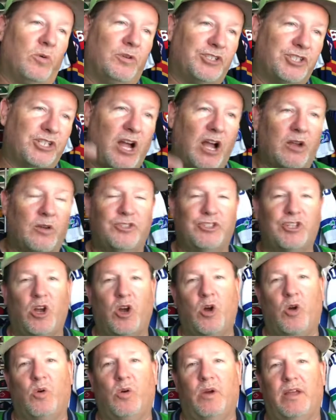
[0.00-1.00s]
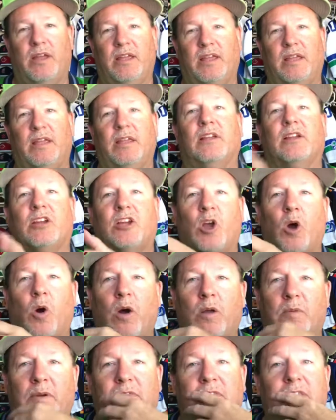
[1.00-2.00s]
Chicago Joe
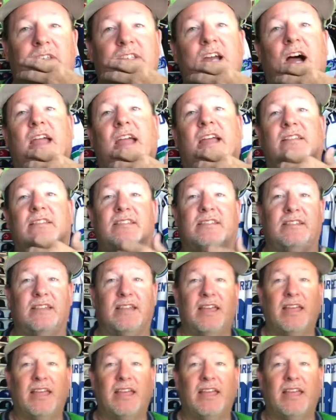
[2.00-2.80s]
going with the Giants.